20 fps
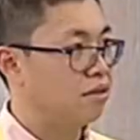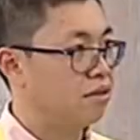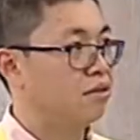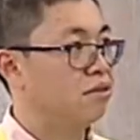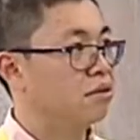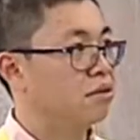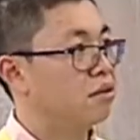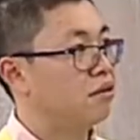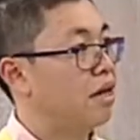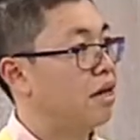you
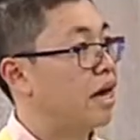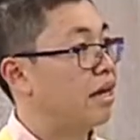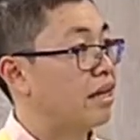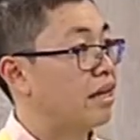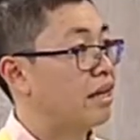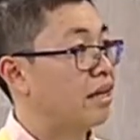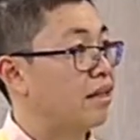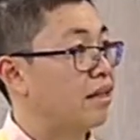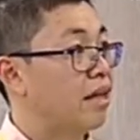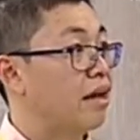also are
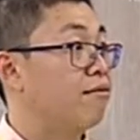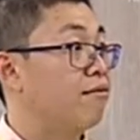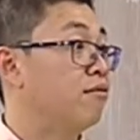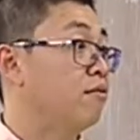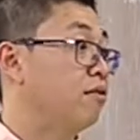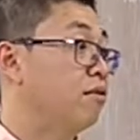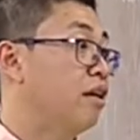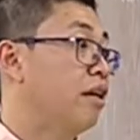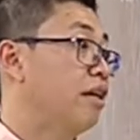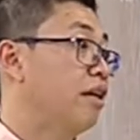getting that
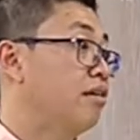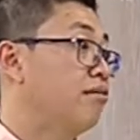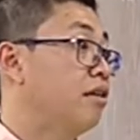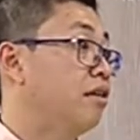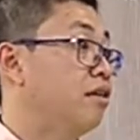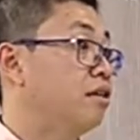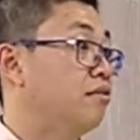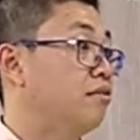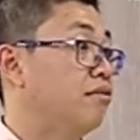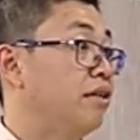full high
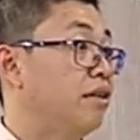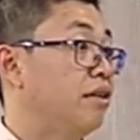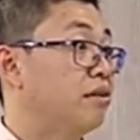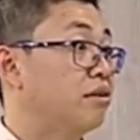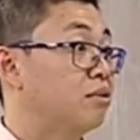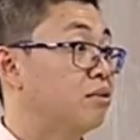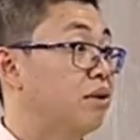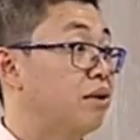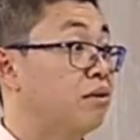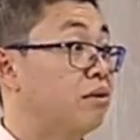definition video as
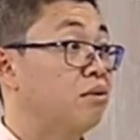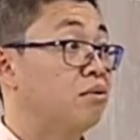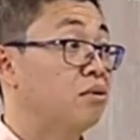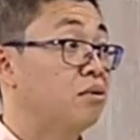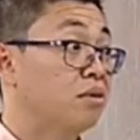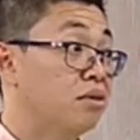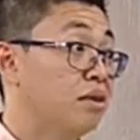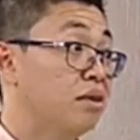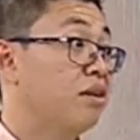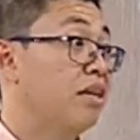well. You
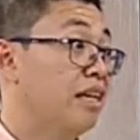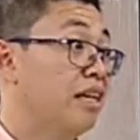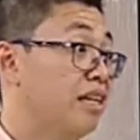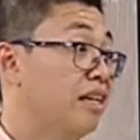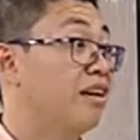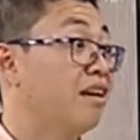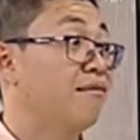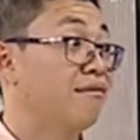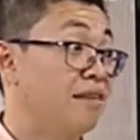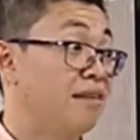also need
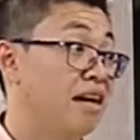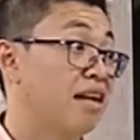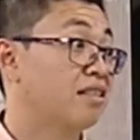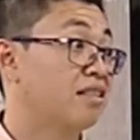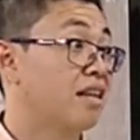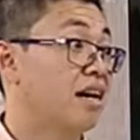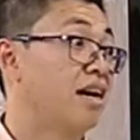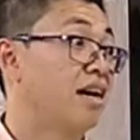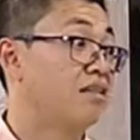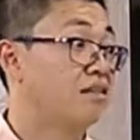a fast
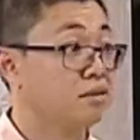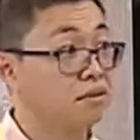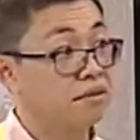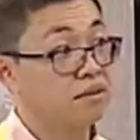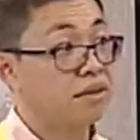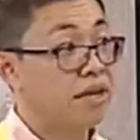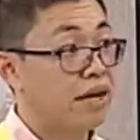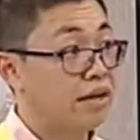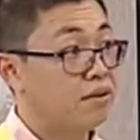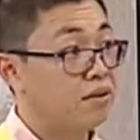card to do
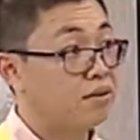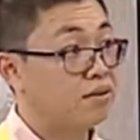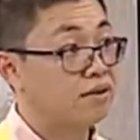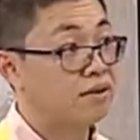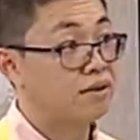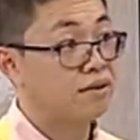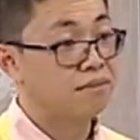that also.